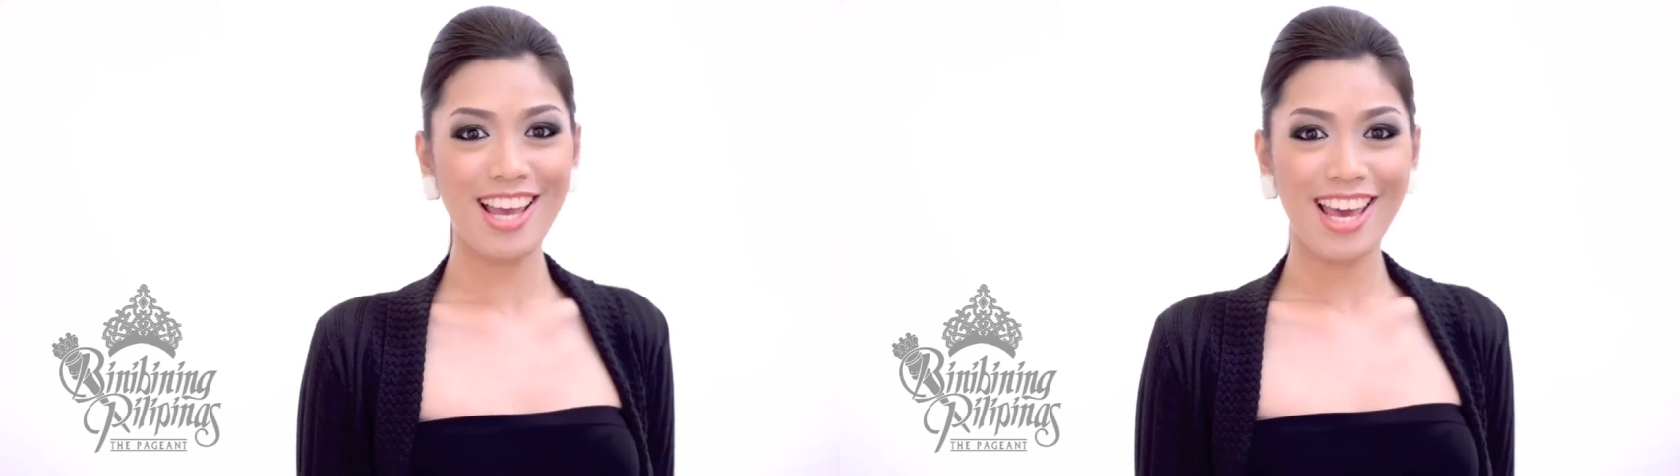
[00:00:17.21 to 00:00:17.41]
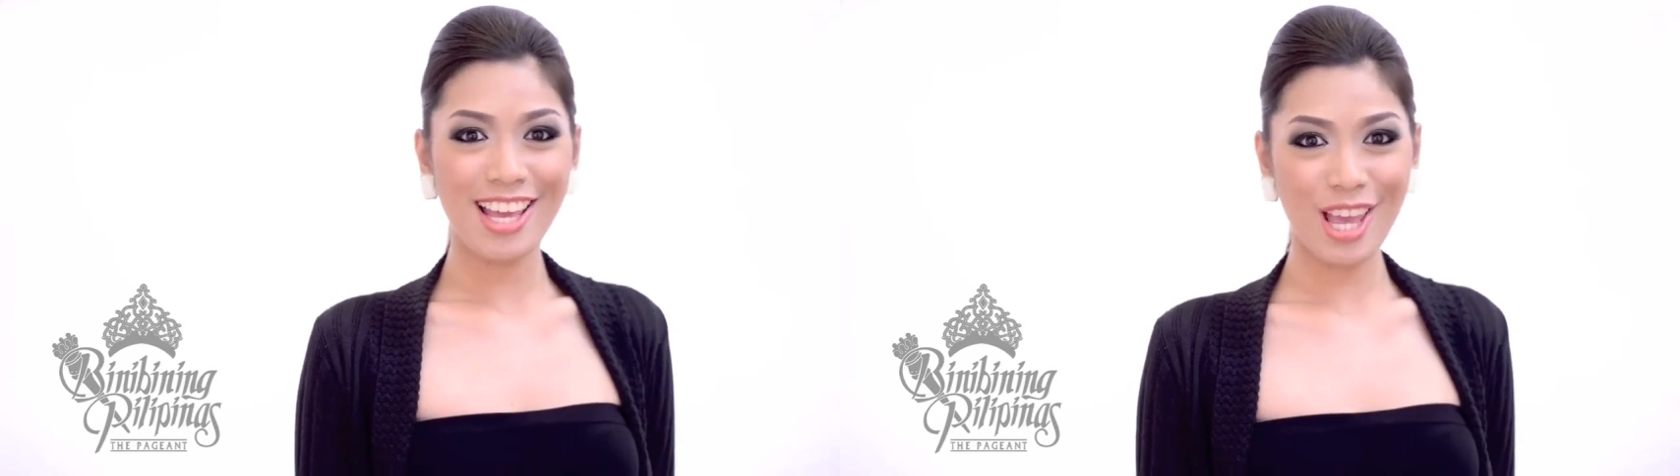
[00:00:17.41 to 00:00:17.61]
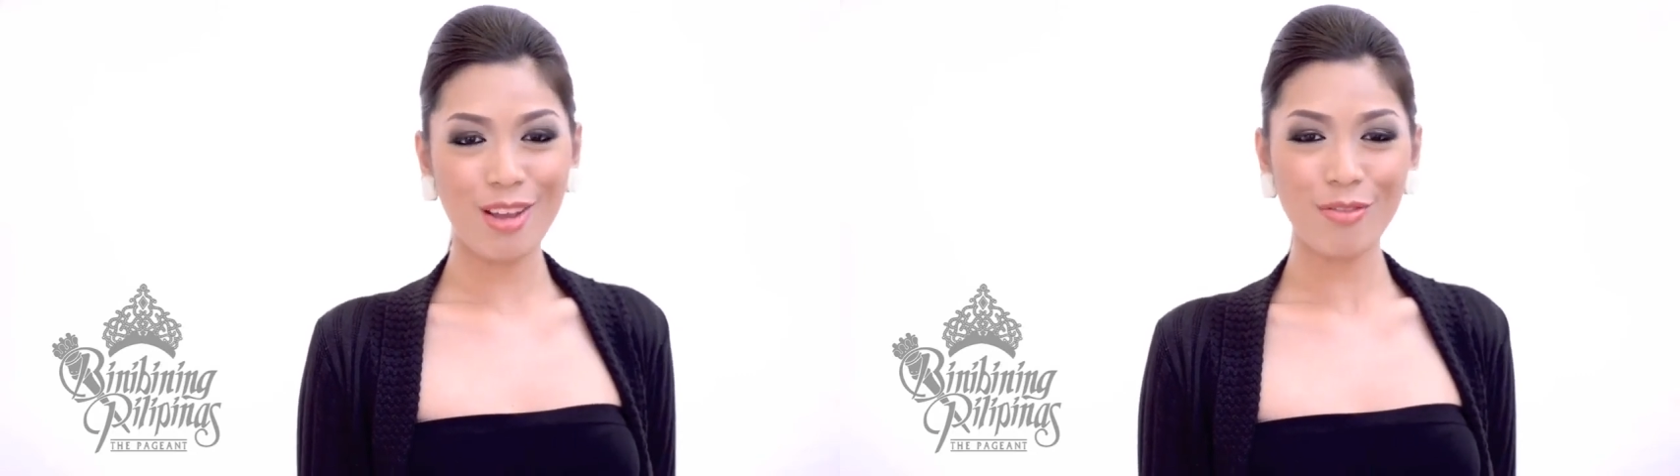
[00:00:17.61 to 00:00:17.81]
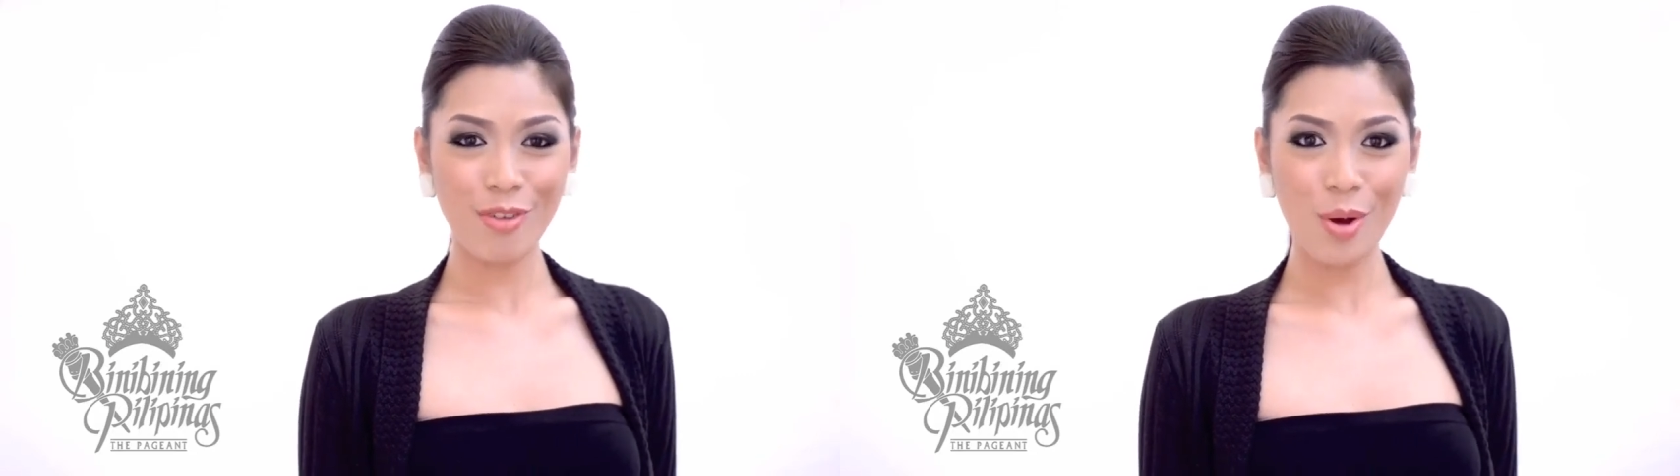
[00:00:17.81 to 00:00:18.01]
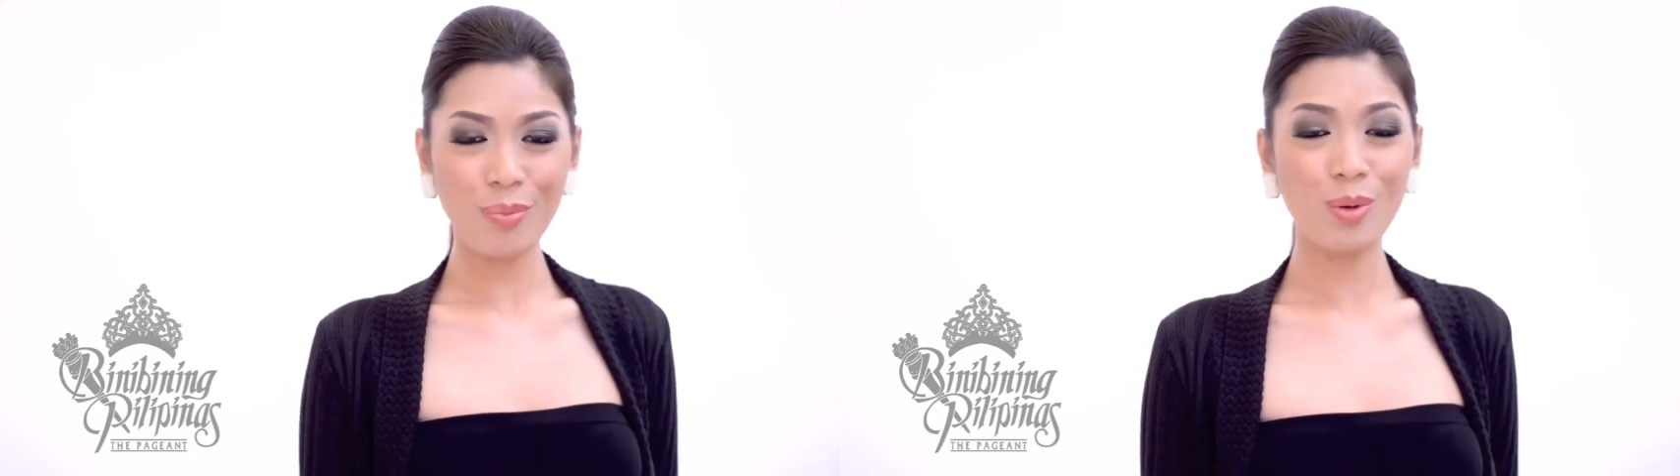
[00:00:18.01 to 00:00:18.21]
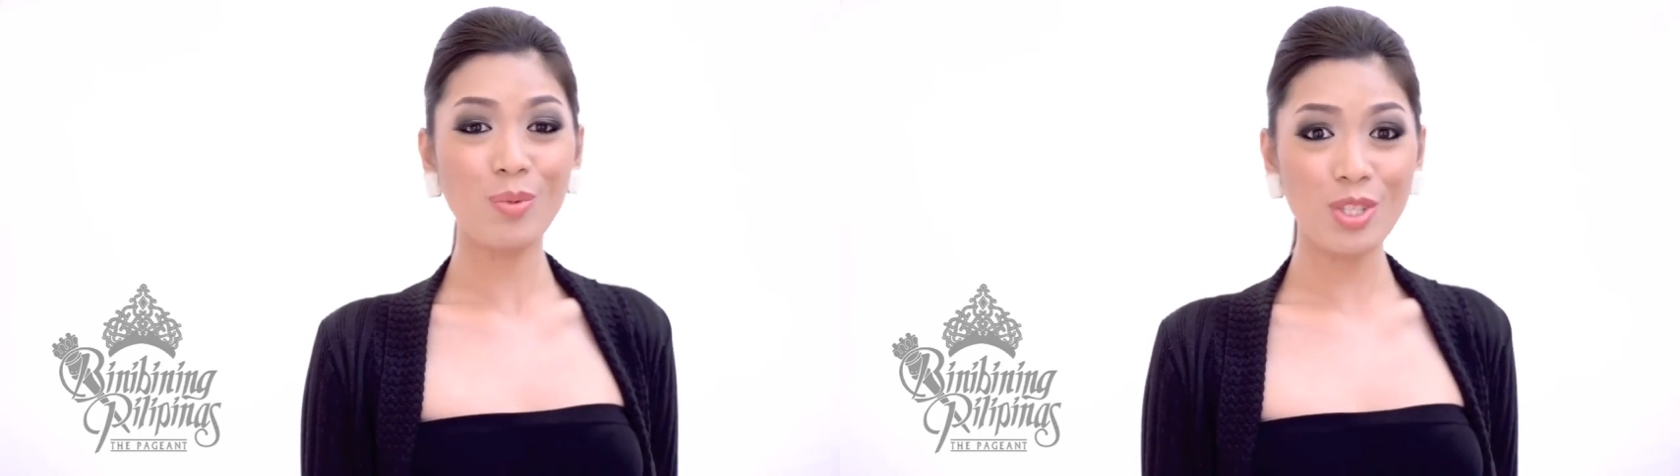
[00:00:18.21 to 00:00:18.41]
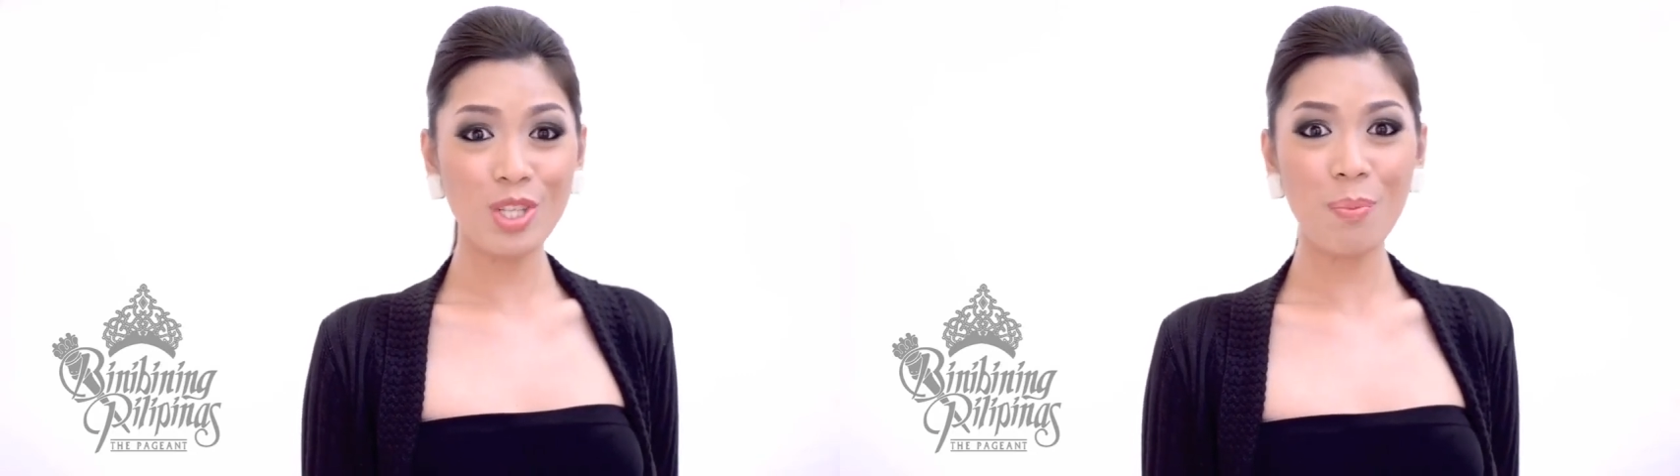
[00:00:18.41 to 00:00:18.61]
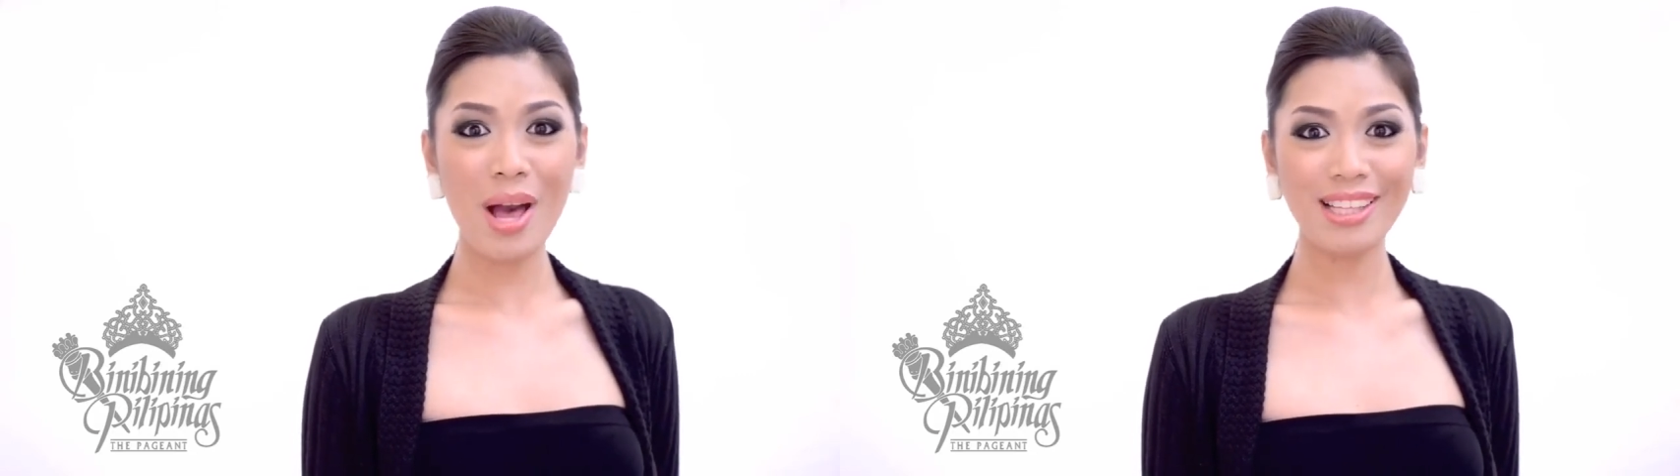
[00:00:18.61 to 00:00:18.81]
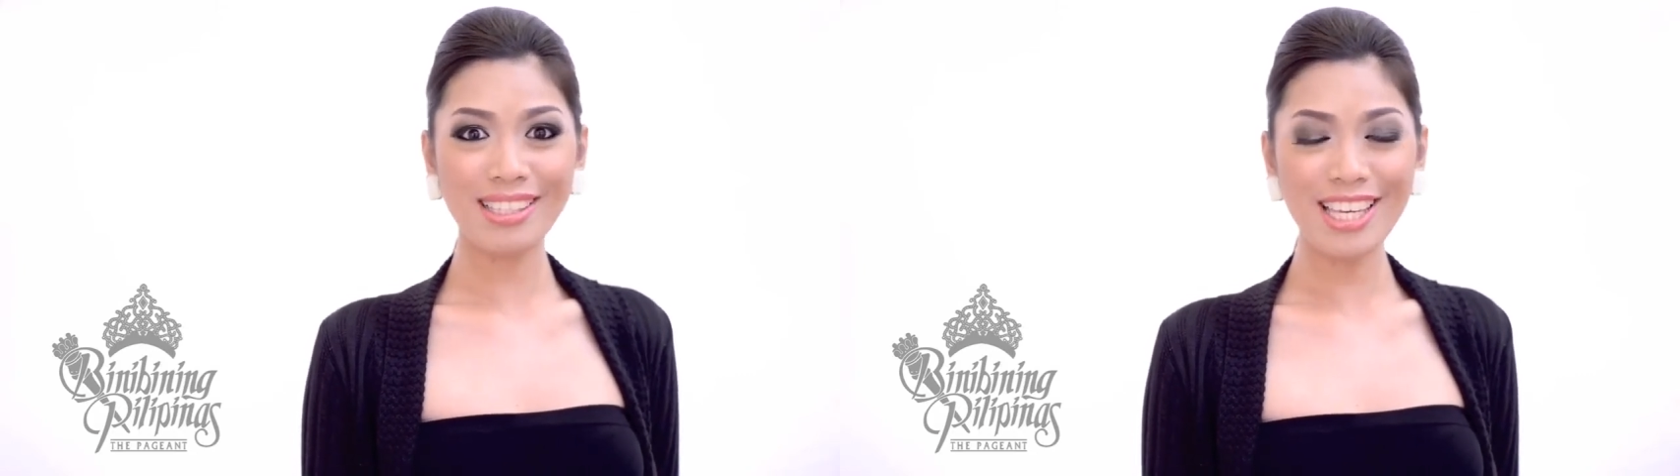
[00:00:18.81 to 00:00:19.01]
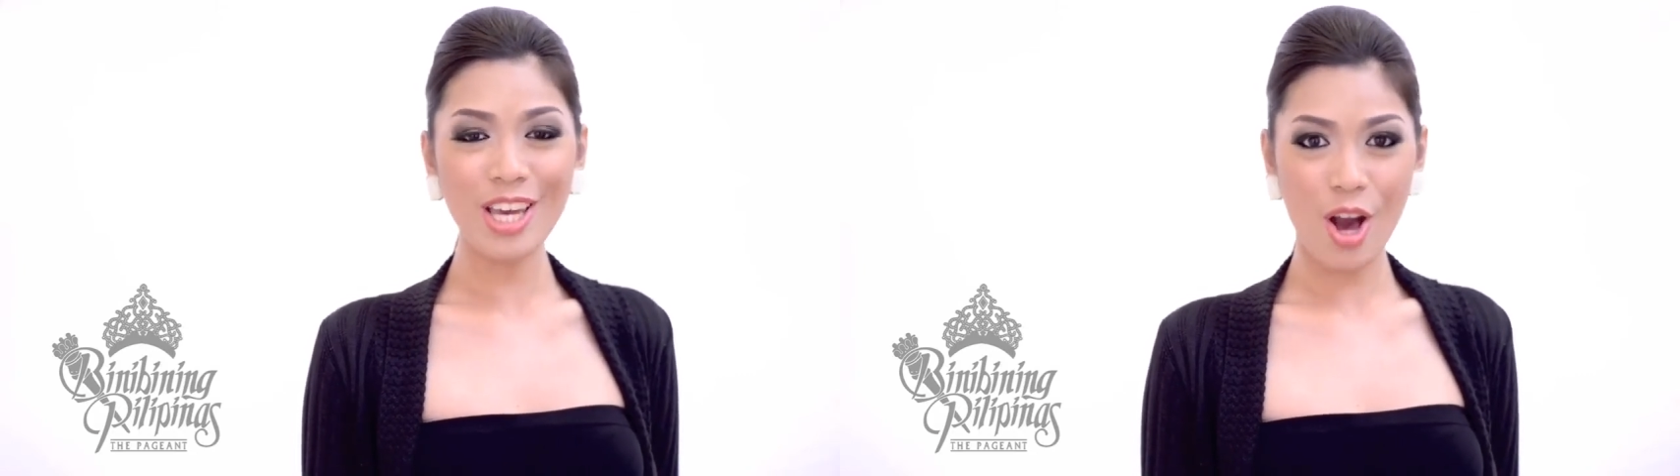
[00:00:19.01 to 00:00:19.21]
And I'm from the
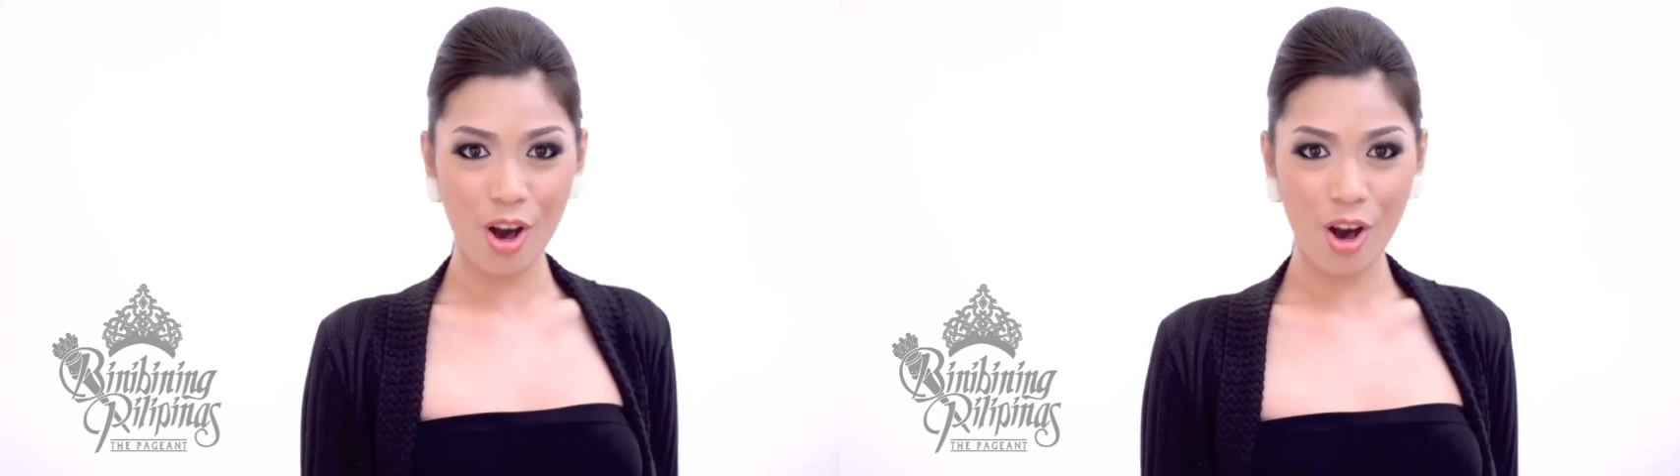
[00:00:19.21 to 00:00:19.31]
municipality